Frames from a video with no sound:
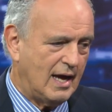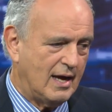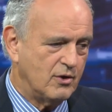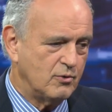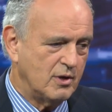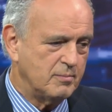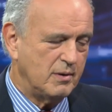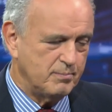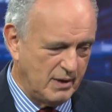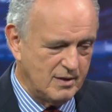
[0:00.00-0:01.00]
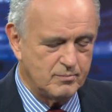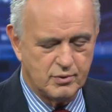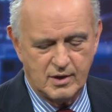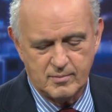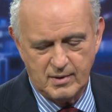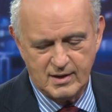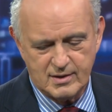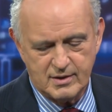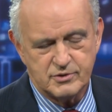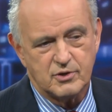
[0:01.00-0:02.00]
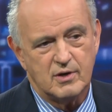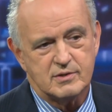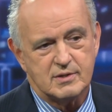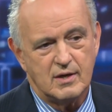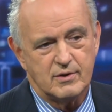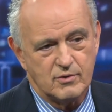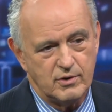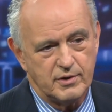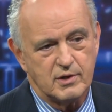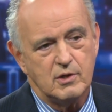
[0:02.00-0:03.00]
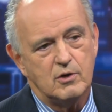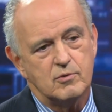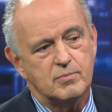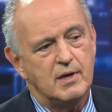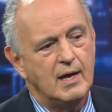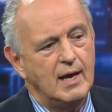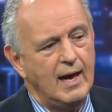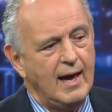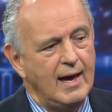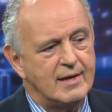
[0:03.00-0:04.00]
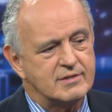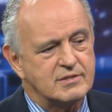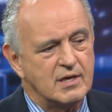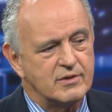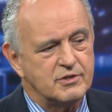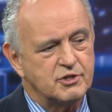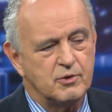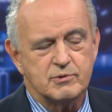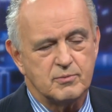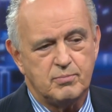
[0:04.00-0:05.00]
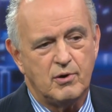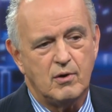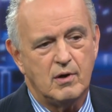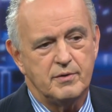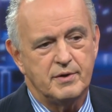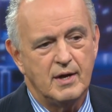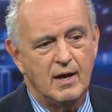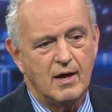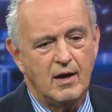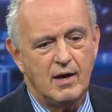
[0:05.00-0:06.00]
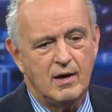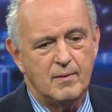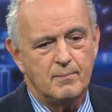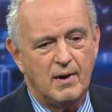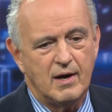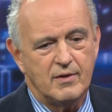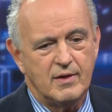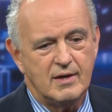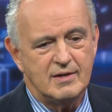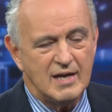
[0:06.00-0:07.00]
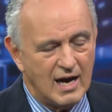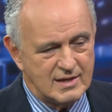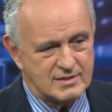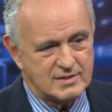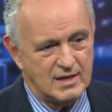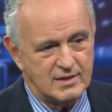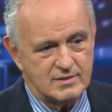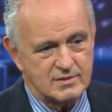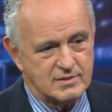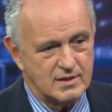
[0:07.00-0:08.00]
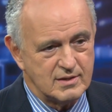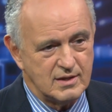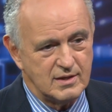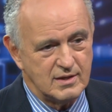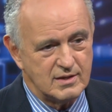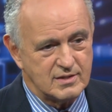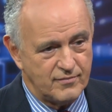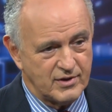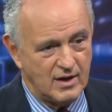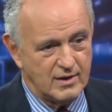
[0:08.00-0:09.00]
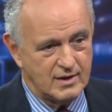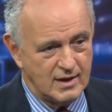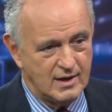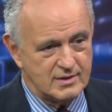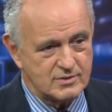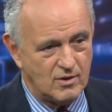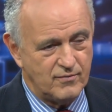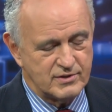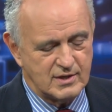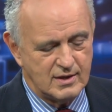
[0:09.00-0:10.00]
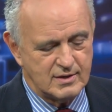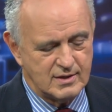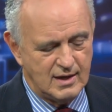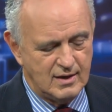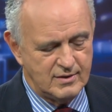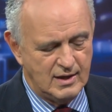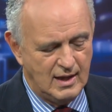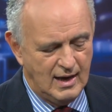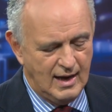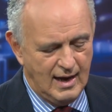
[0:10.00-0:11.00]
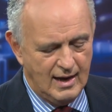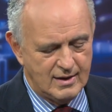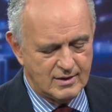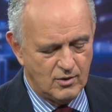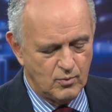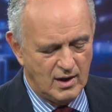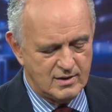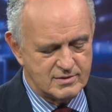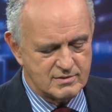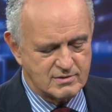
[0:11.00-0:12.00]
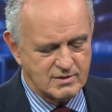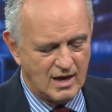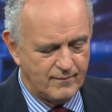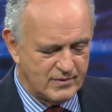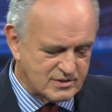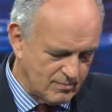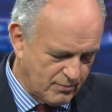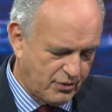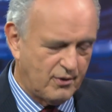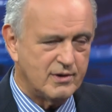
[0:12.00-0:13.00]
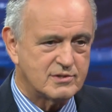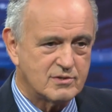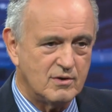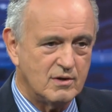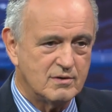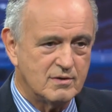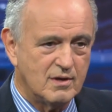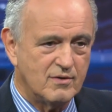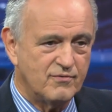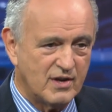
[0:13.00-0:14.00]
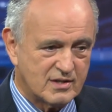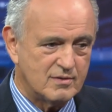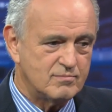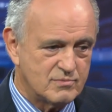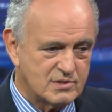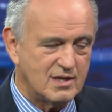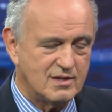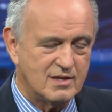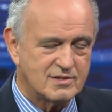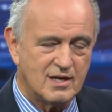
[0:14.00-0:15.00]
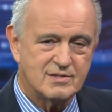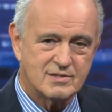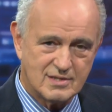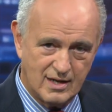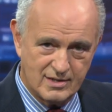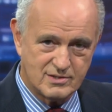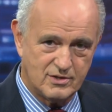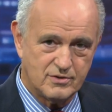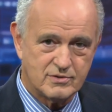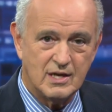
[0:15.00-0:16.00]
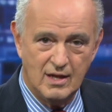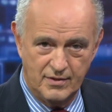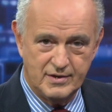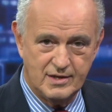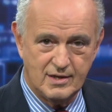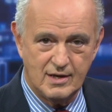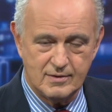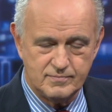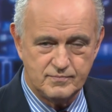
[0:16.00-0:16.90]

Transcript: who had been beaten pretty badly in Charlestown, had gone to the Globe, and said that she was appalled by the non-sentence that the Suffolk County DA's office handed down. And Rollins gave me some thoughts on victims in these kinds of settings. Here's the DA.